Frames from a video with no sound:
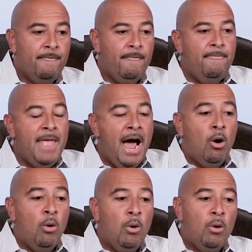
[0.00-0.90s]
Now,
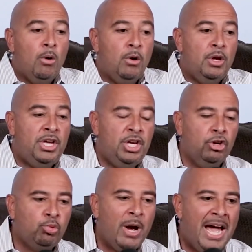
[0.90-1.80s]
here's
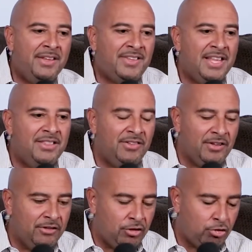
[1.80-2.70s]
why I said this
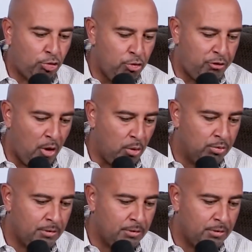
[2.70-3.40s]
is twofold.